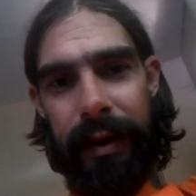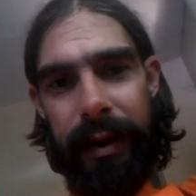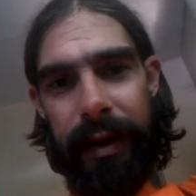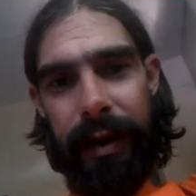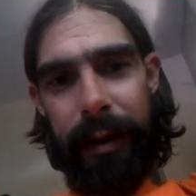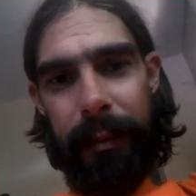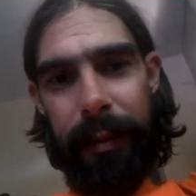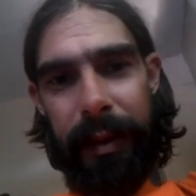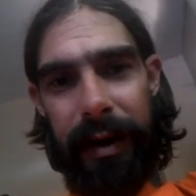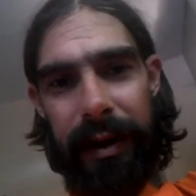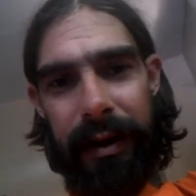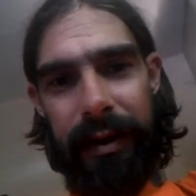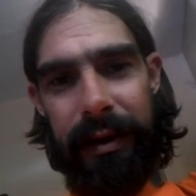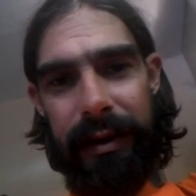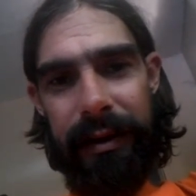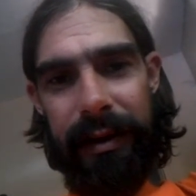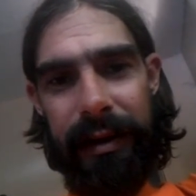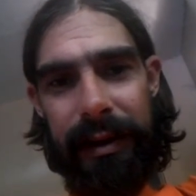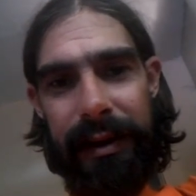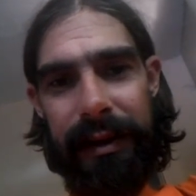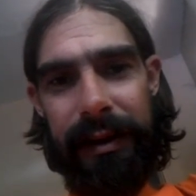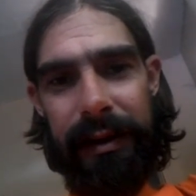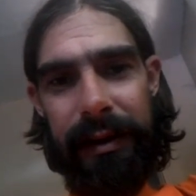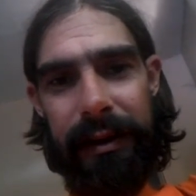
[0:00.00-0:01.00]

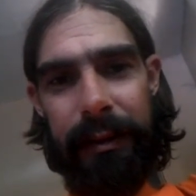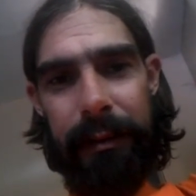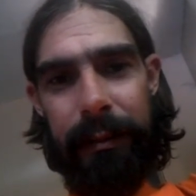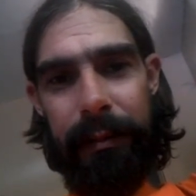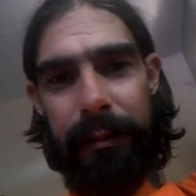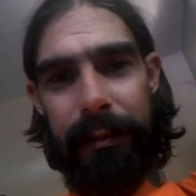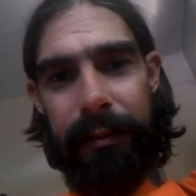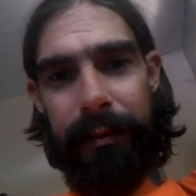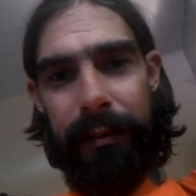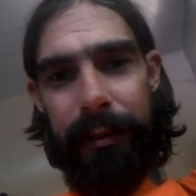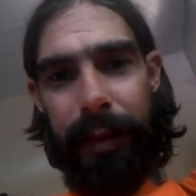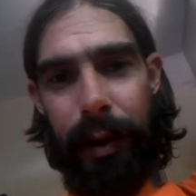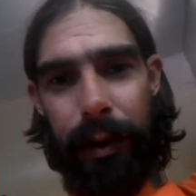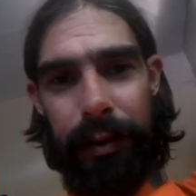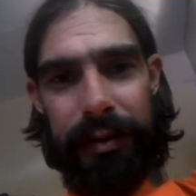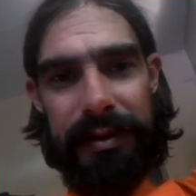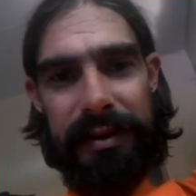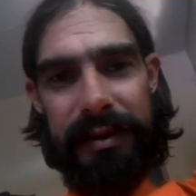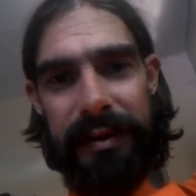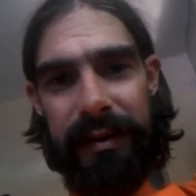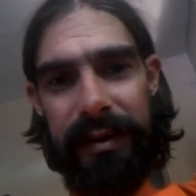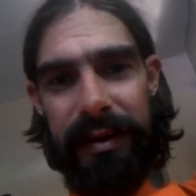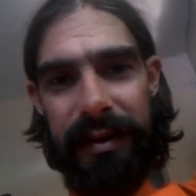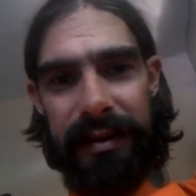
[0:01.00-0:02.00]
Apparently,
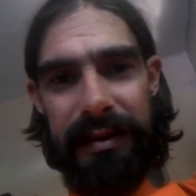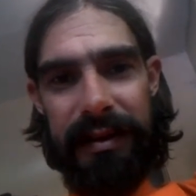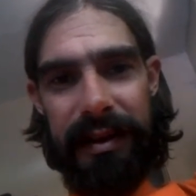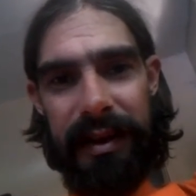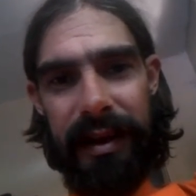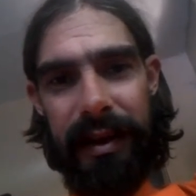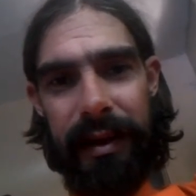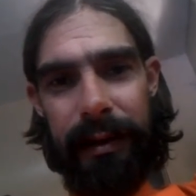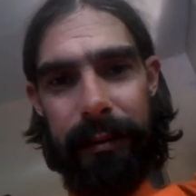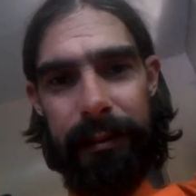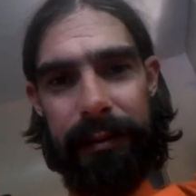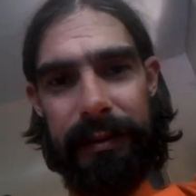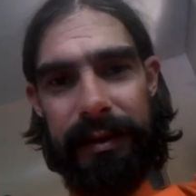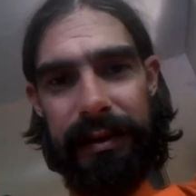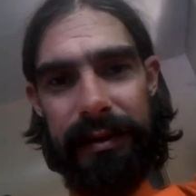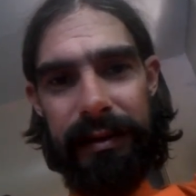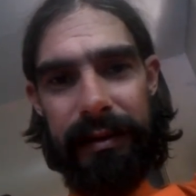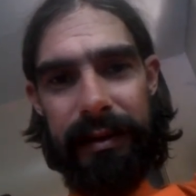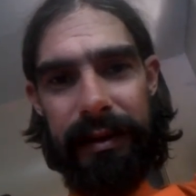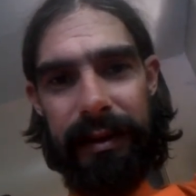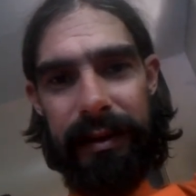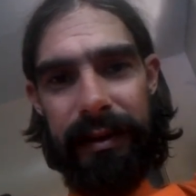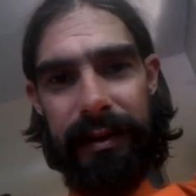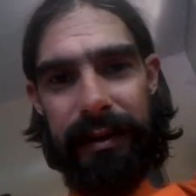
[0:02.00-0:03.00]
most of the times,
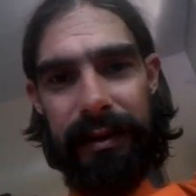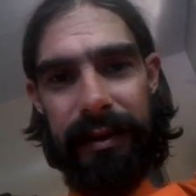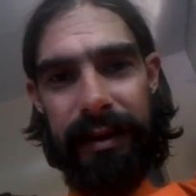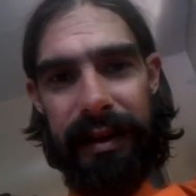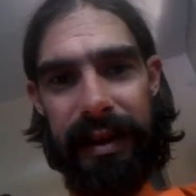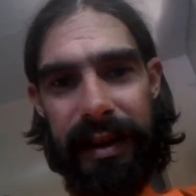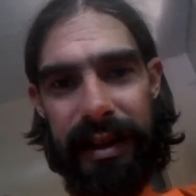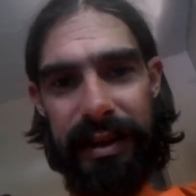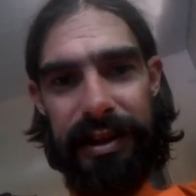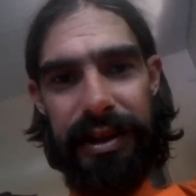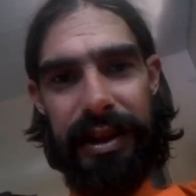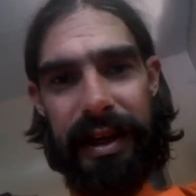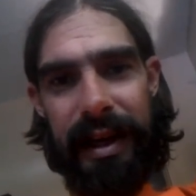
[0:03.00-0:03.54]
each